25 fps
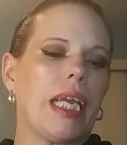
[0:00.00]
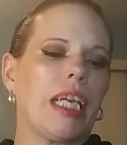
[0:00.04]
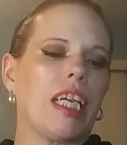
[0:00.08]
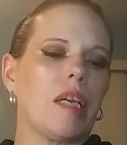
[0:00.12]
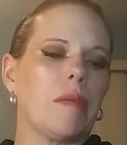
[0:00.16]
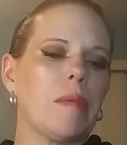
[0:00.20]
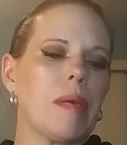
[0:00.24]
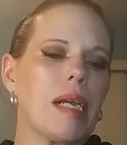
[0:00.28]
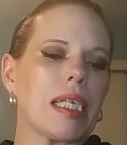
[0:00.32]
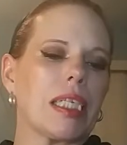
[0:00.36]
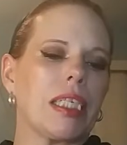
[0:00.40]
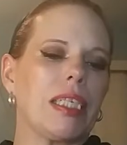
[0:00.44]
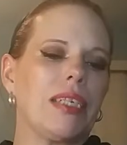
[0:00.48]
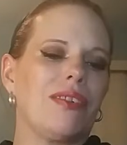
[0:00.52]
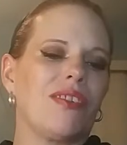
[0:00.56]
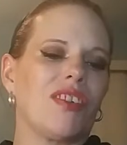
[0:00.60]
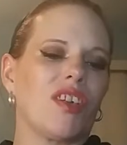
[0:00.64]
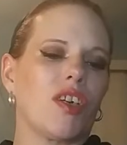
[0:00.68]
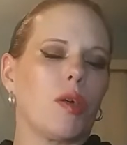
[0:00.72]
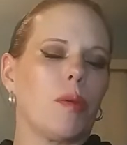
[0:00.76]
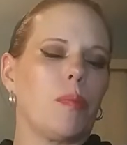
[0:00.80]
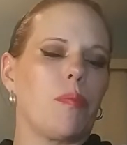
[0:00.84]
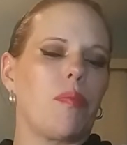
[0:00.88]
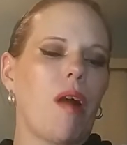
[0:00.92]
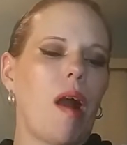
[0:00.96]

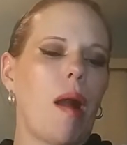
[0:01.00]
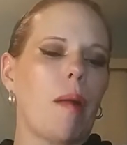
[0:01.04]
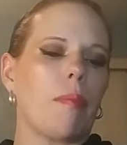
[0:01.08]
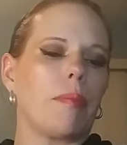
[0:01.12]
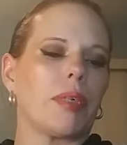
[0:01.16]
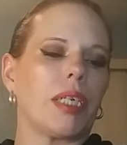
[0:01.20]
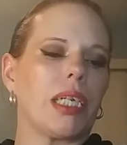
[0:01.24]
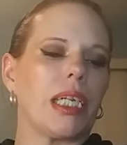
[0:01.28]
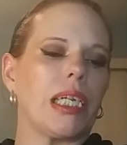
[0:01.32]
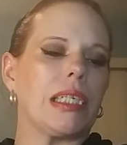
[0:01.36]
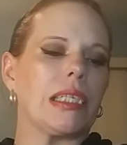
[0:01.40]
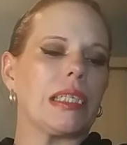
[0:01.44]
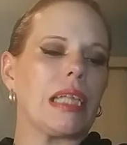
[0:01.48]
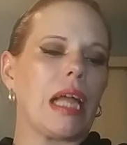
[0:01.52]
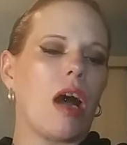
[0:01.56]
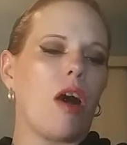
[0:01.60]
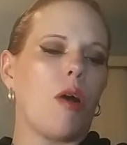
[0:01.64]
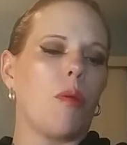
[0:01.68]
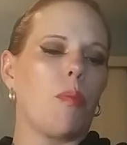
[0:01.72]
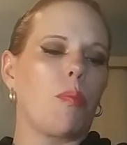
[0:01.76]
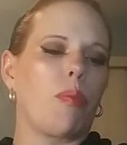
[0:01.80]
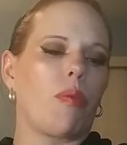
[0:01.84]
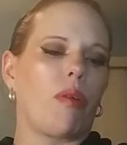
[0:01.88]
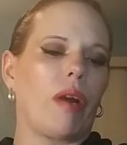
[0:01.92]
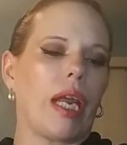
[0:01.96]
antibacterial properties that
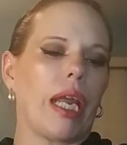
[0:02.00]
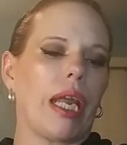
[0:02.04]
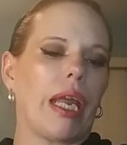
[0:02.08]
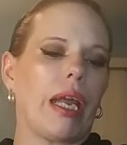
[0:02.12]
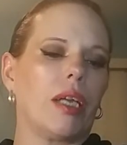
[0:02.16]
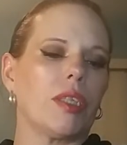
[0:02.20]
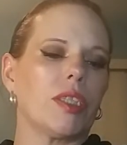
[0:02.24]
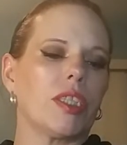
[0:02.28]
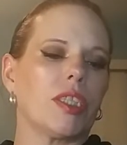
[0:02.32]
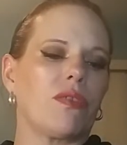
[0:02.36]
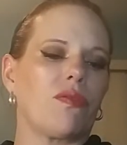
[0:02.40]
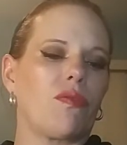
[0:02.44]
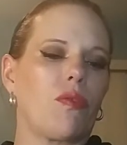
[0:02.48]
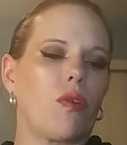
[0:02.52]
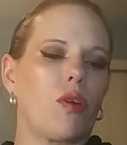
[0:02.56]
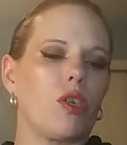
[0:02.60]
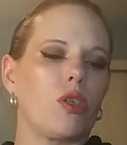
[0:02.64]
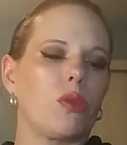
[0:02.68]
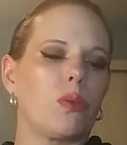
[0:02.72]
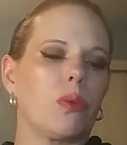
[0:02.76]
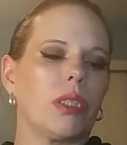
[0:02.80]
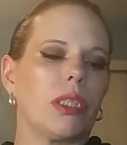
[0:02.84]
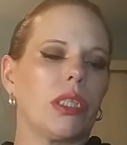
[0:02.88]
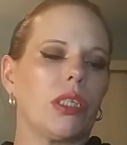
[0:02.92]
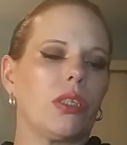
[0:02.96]
help break out some
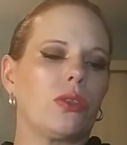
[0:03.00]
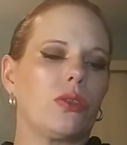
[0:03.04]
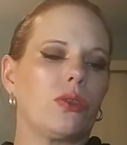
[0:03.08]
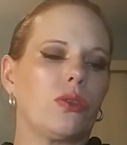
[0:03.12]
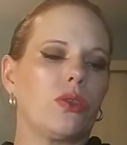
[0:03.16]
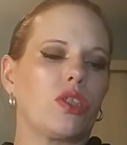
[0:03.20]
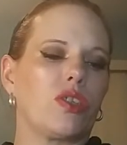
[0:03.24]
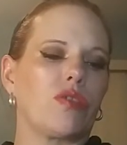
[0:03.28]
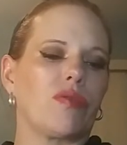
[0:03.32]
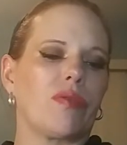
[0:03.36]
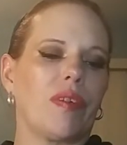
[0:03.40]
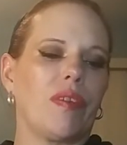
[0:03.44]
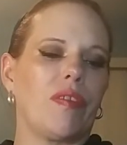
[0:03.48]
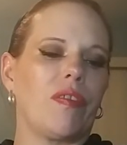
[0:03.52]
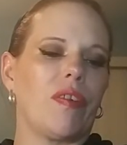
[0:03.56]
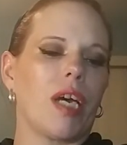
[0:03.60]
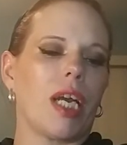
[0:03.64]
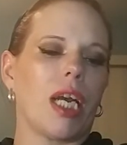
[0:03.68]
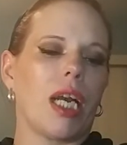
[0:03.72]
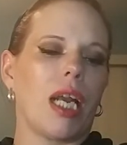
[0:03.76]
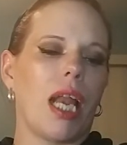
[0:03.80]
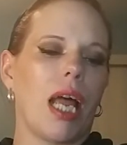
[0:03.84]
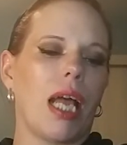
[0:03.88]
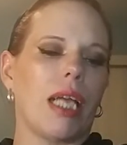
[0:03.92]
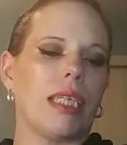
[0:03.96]
rosewood to soothe and
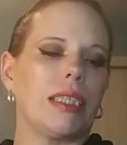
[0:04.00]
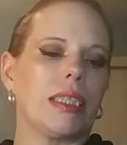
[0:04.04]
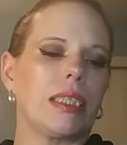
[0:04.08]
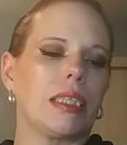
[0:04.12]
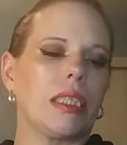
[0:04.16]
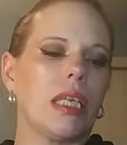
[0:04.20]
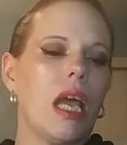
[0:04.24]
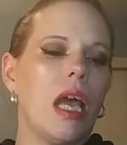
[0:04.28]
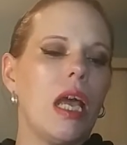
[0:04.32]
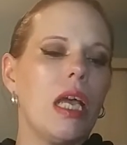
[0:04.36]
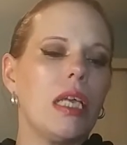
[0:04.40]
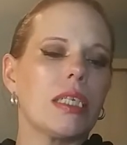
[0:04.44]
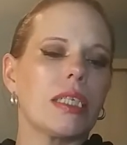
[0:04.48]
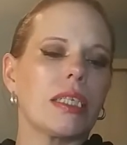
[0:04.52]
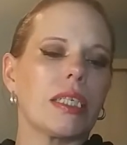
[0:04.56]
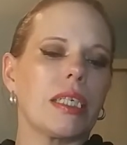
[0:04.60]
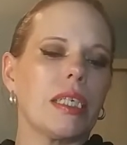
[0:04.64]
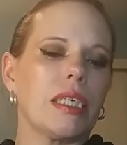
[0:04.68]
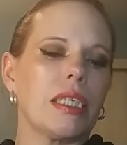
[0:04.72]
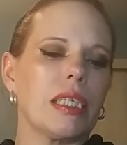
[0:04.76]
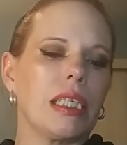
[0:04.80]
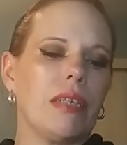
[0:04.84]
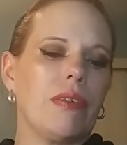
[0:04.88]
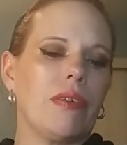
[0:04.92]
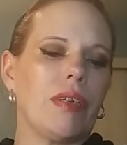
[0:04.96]
revitalize
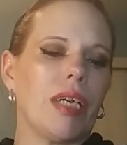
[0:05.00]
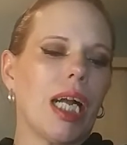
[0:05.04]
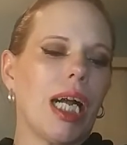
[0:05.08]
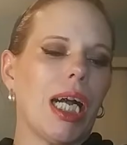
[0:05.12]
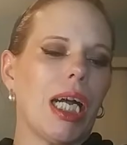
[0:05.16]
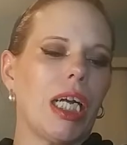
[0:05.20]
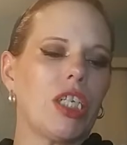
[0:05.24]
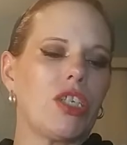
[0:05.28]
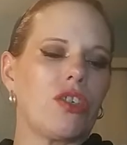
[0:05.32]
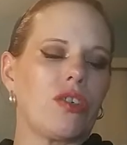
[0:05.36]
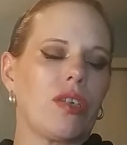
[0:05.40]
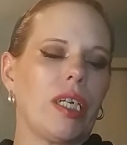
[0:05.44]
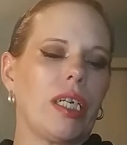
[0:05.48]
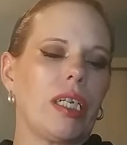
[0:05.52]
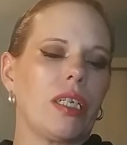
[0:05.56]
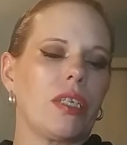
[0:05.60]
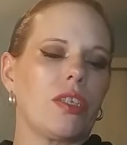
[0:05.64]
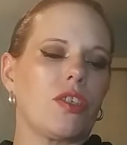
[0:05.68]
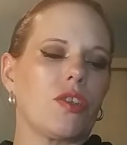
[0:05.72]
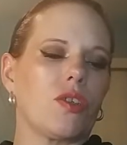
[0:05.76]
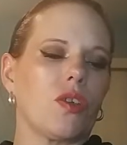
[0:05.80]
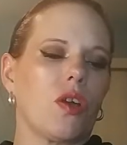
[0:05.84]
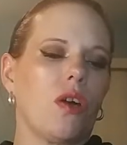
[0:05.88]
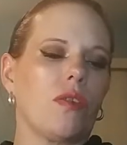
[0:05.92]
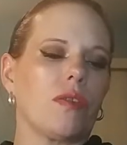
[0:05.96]
skin, leave it
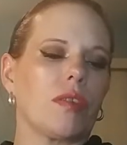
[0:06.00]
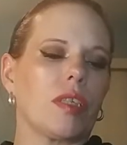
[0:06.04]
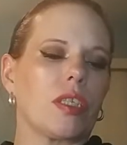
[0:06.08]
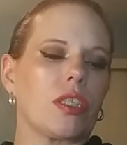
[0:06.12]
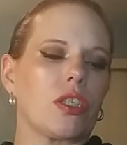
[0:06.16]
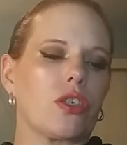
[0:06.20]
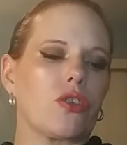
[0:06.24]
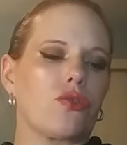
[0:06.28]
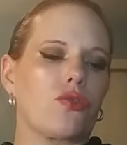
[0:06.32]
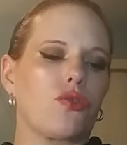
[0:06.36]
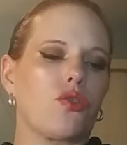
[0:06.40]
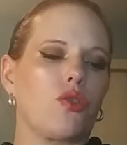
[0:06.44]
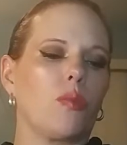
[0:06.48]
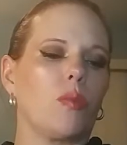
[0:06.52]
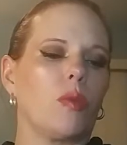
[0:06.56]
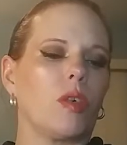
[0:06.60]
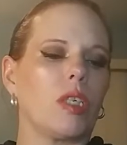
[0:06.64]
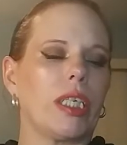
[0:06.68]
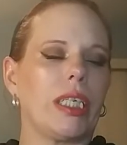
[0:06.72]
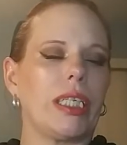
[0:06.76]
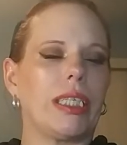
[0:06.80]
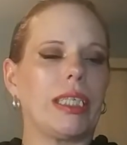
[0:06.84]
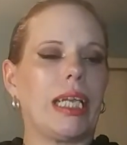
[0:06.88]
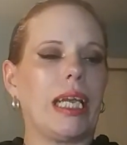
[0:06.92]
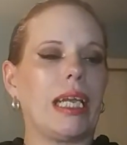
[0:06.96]
hydrated, soft. It's a true
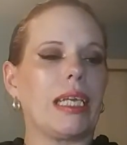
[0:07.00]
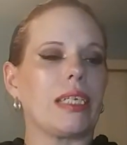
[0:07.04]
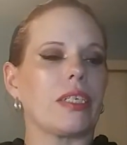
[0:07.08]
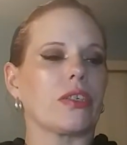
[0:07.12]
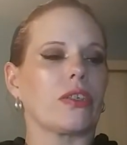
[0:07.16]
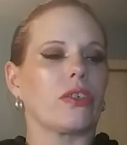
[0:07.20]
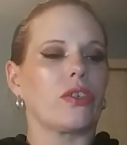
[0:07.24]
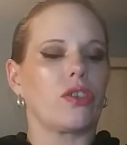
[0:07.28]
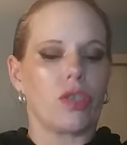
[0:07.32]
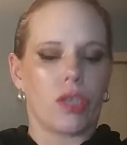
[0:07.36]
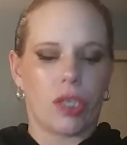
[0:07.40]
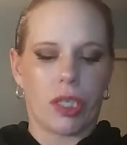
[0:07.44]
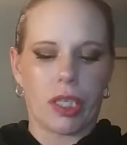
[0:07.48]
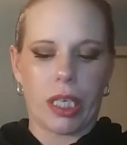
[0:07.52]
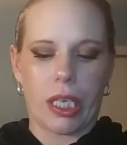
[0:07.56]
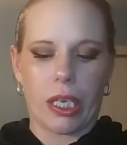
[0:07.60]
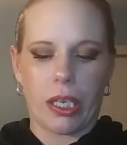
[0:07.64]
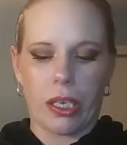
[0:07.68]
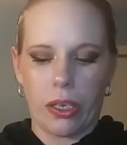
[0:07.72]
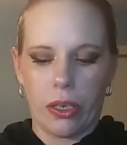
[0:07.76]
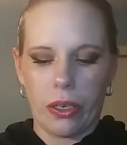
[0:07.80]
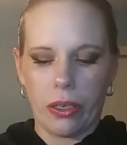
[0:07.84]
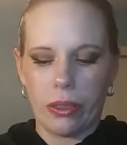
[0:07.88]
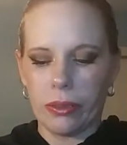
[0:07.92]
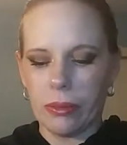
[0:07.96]
multitasker just
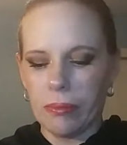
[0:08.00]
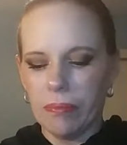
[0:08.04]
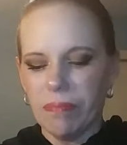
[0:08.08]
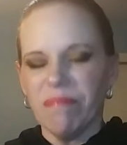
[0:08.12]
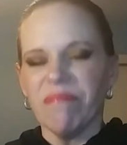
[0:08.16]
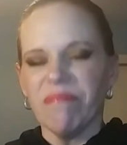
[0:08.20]
like you.